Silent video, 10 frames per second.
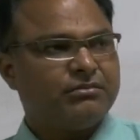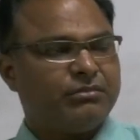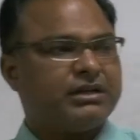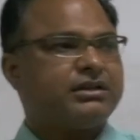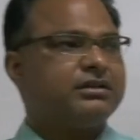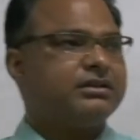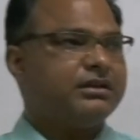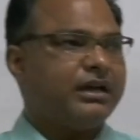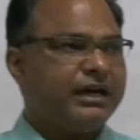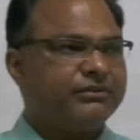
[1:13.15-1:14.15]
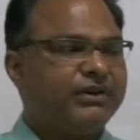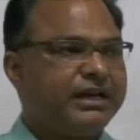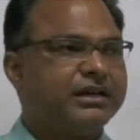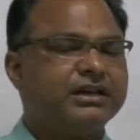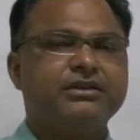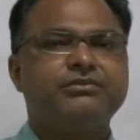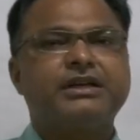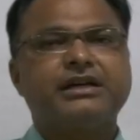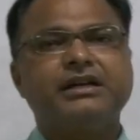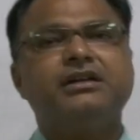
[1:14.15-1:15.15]
but at finally we
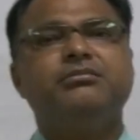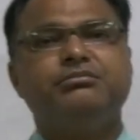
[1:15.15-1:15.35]
can